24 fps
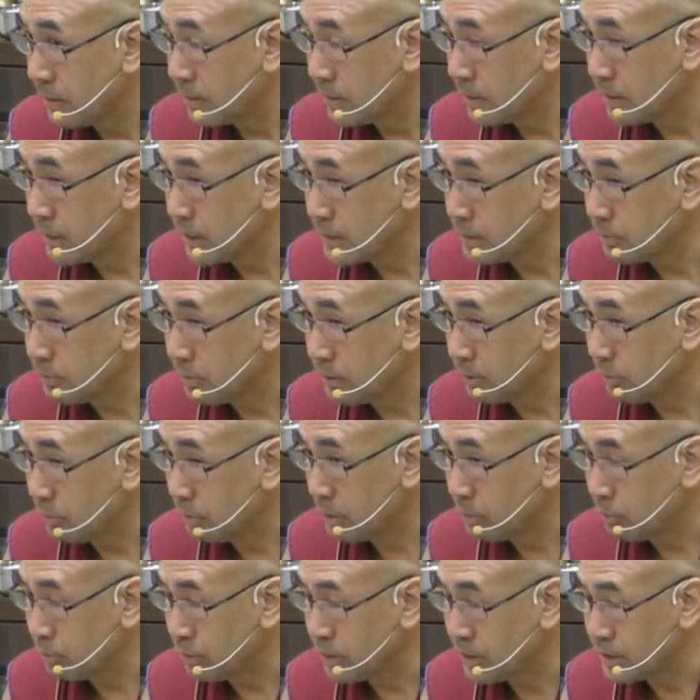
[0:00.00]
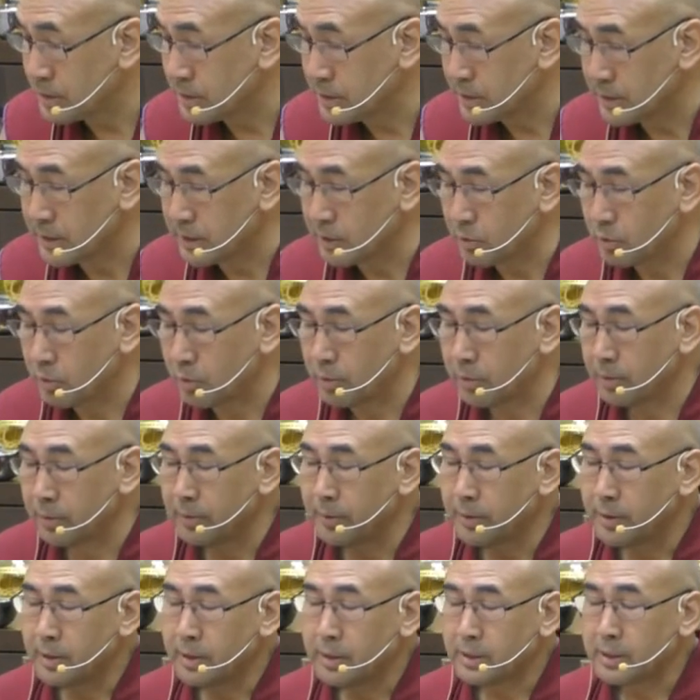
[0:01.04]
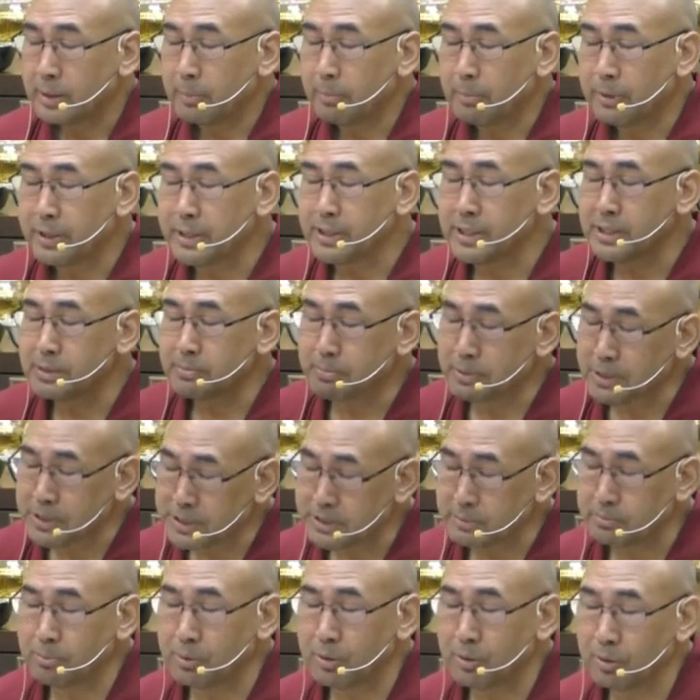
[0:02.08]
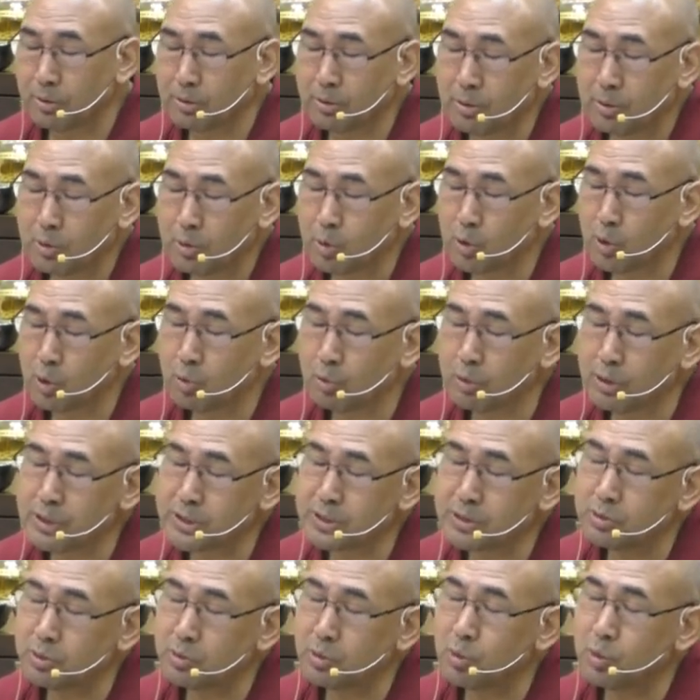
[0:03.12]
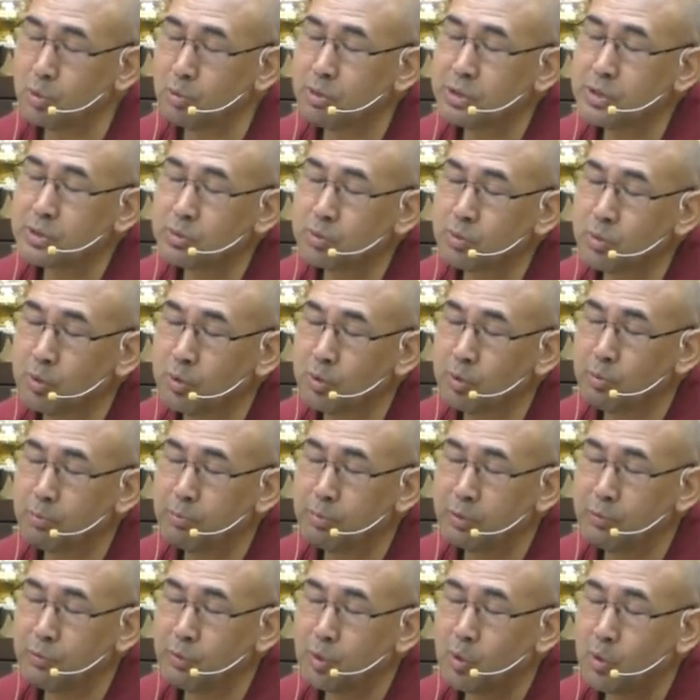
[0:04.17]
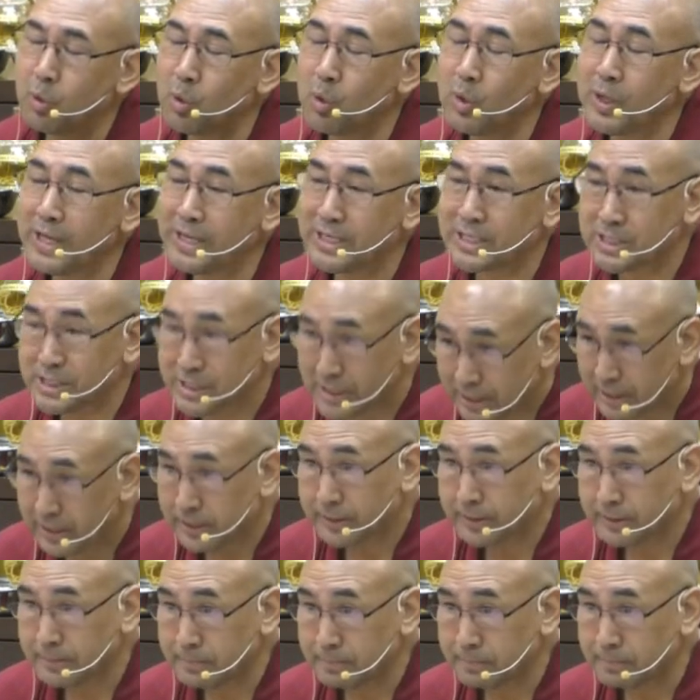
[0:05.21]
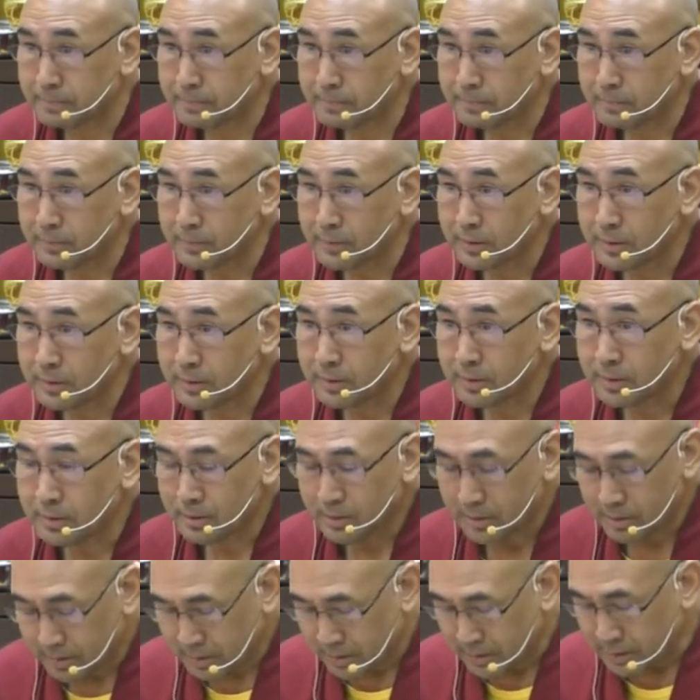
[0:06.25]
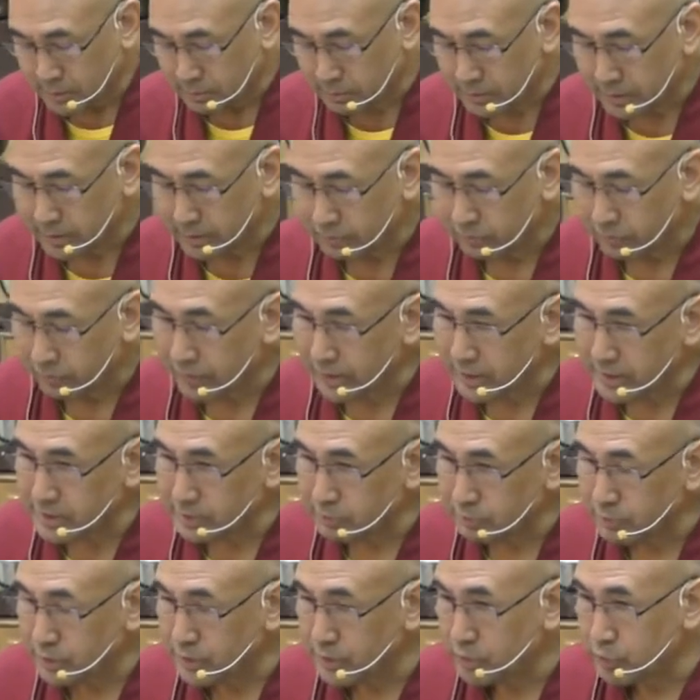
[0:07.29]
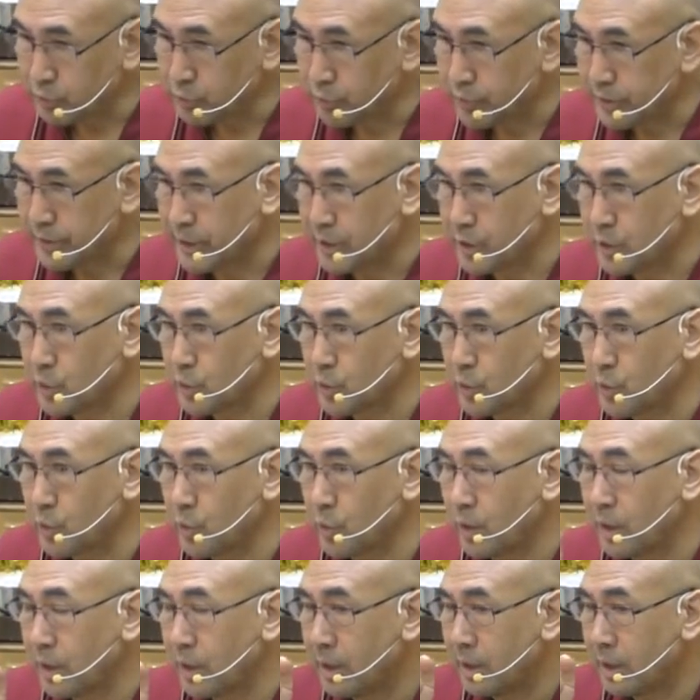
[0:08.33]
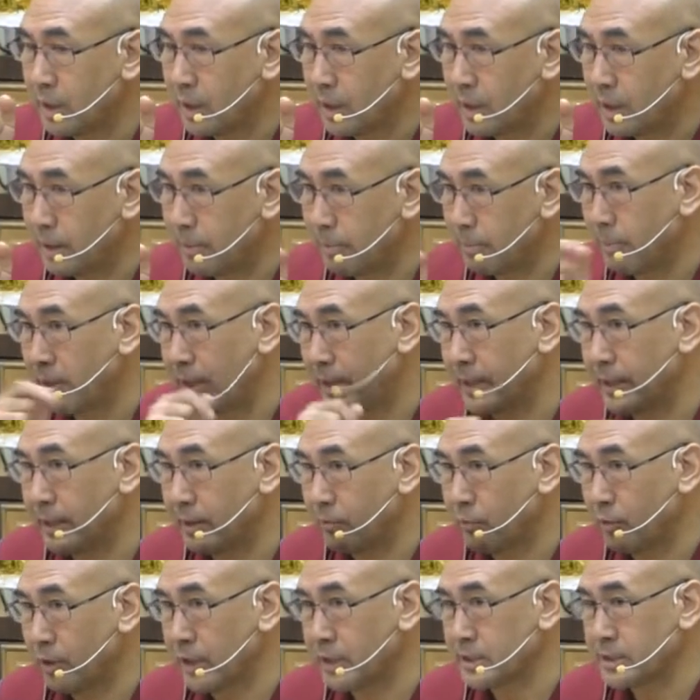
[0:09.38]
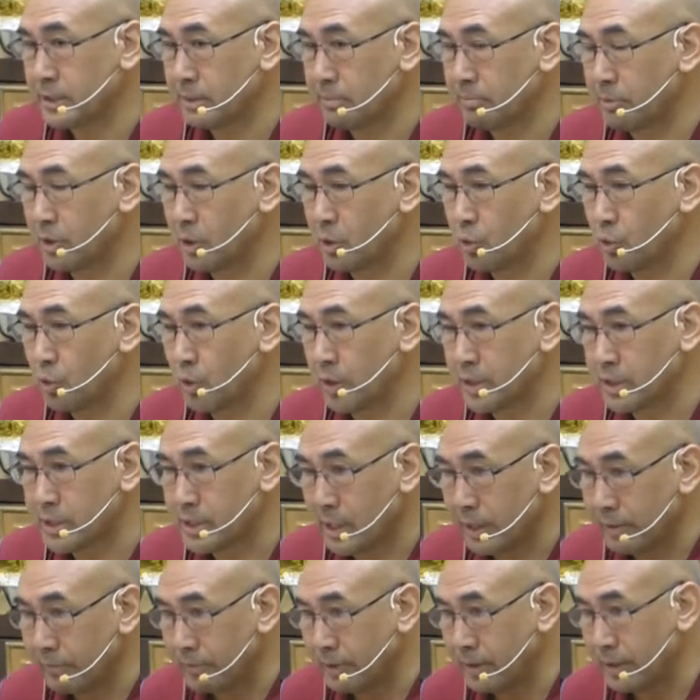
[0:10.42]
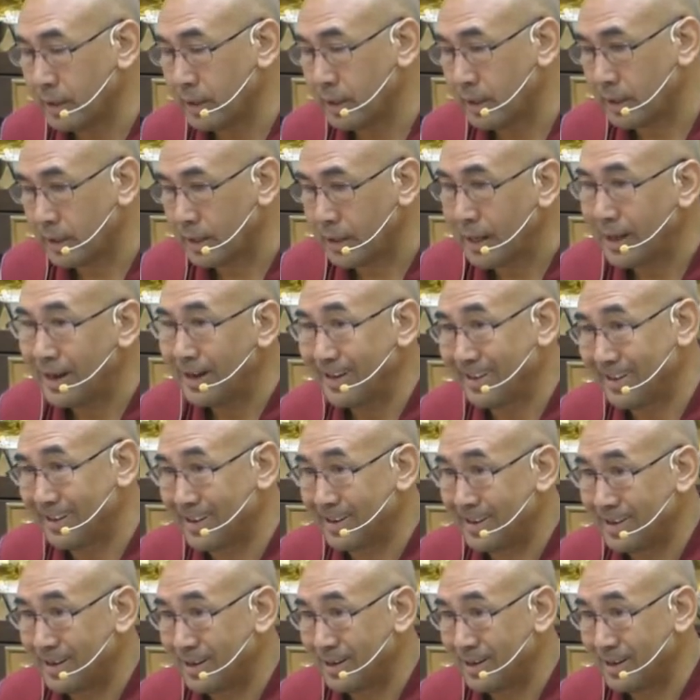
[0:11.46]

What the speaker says: That's why what Buddha said, you know, the mind is principle, always go before all action. That's why first we need to control a mind. For example, you are driving a car.